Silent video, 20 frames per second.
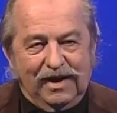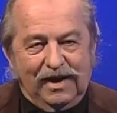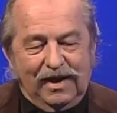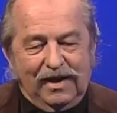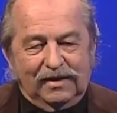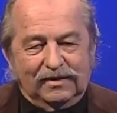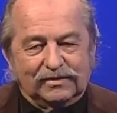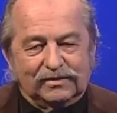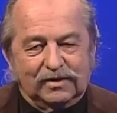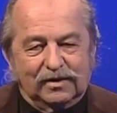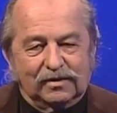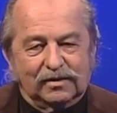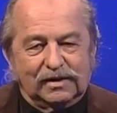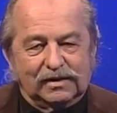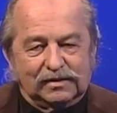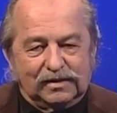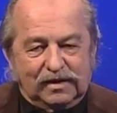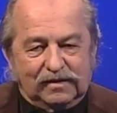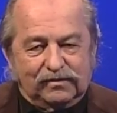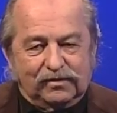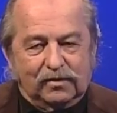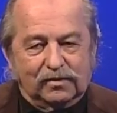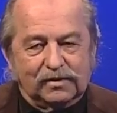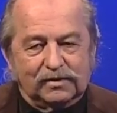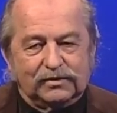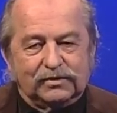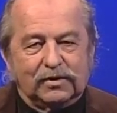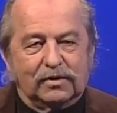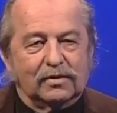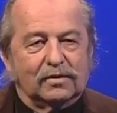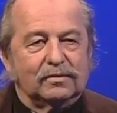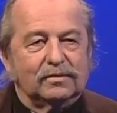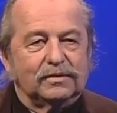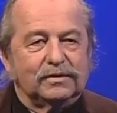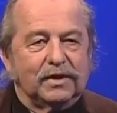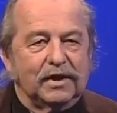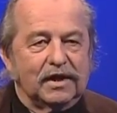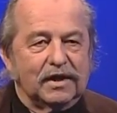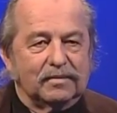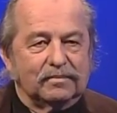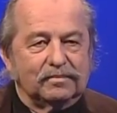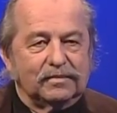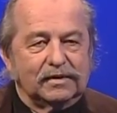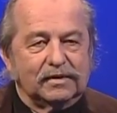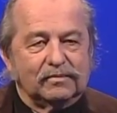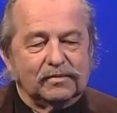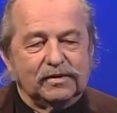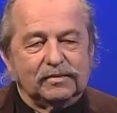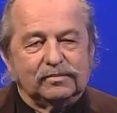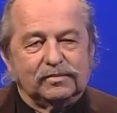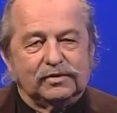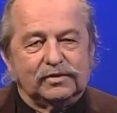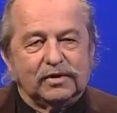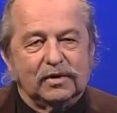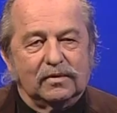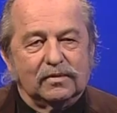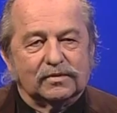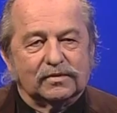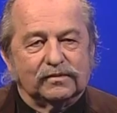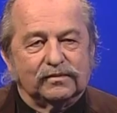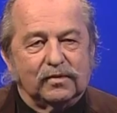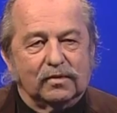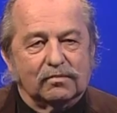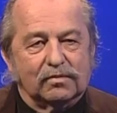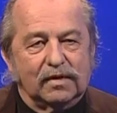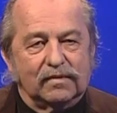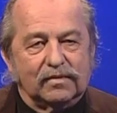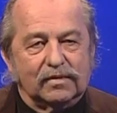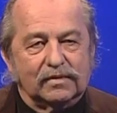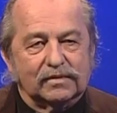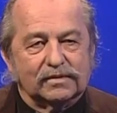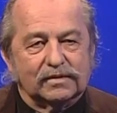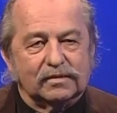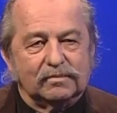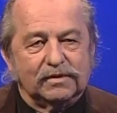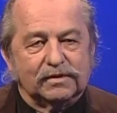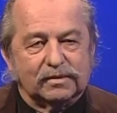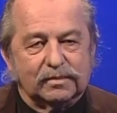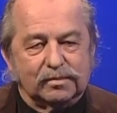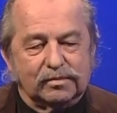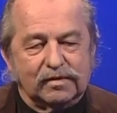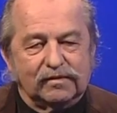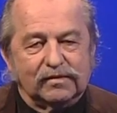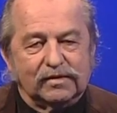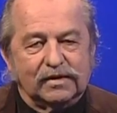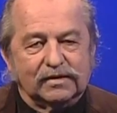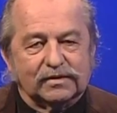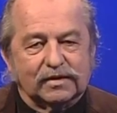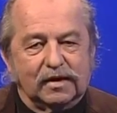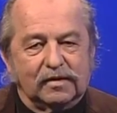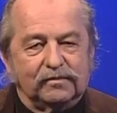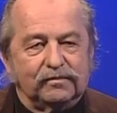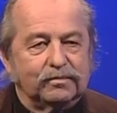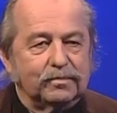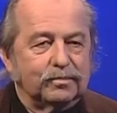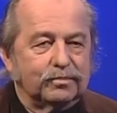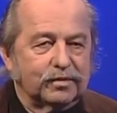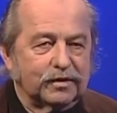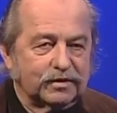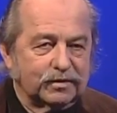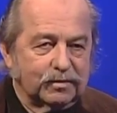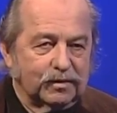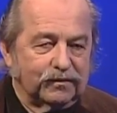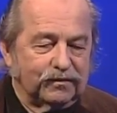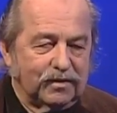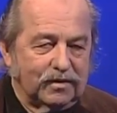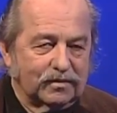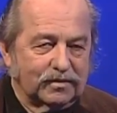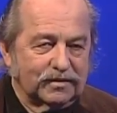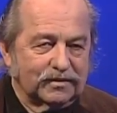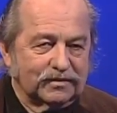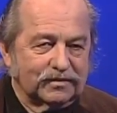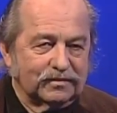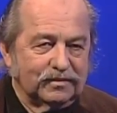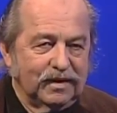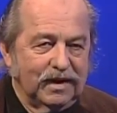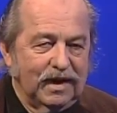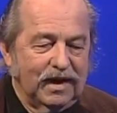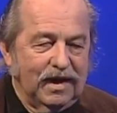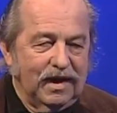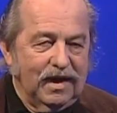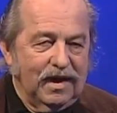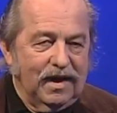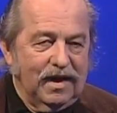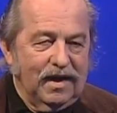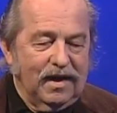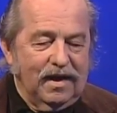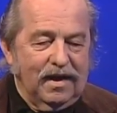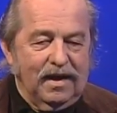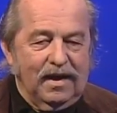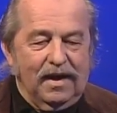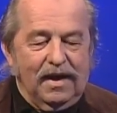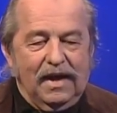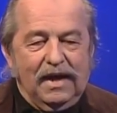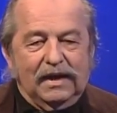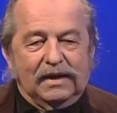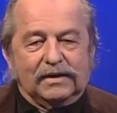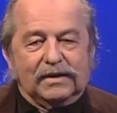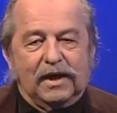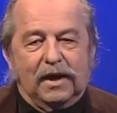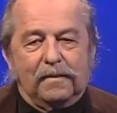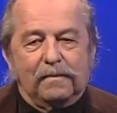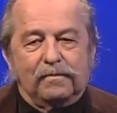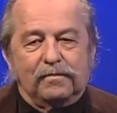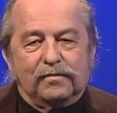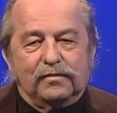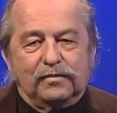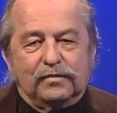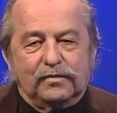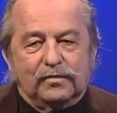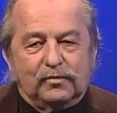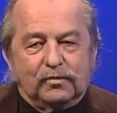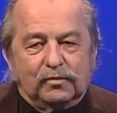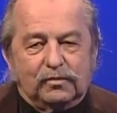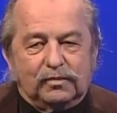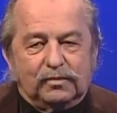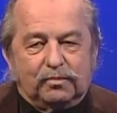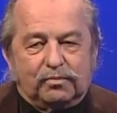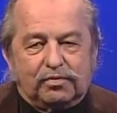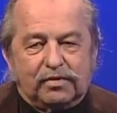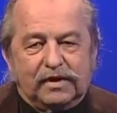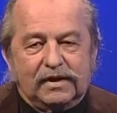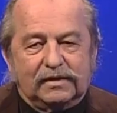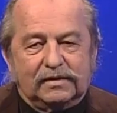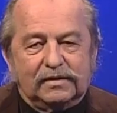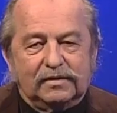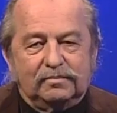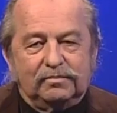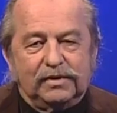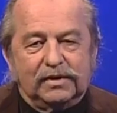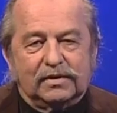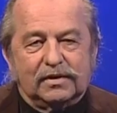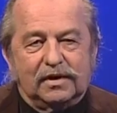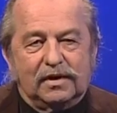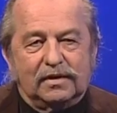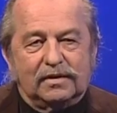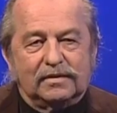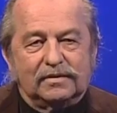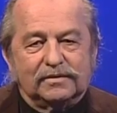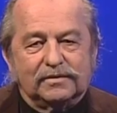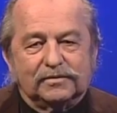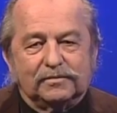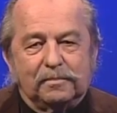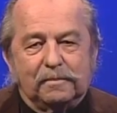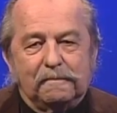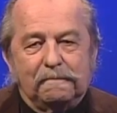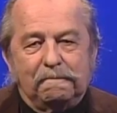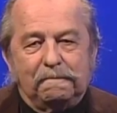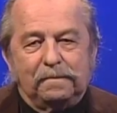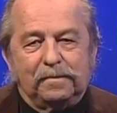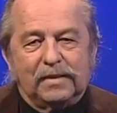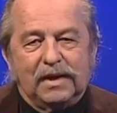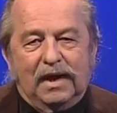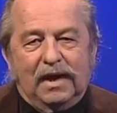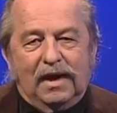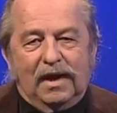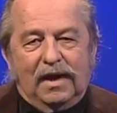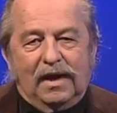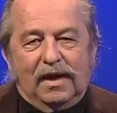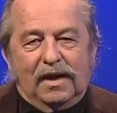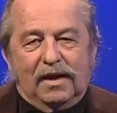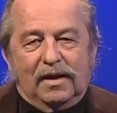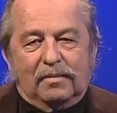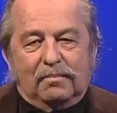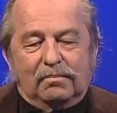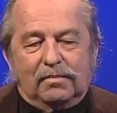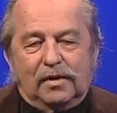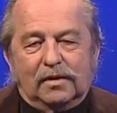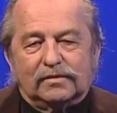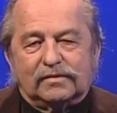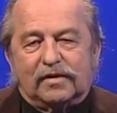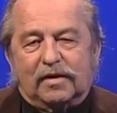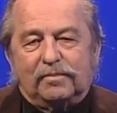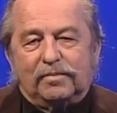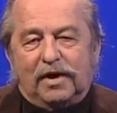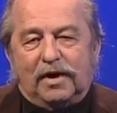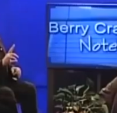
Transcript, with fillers: Mm-hmm. So therefore the journal name, and we chose the Four Rivers, the Mississippi River, as our principal focus. Now, print, because most of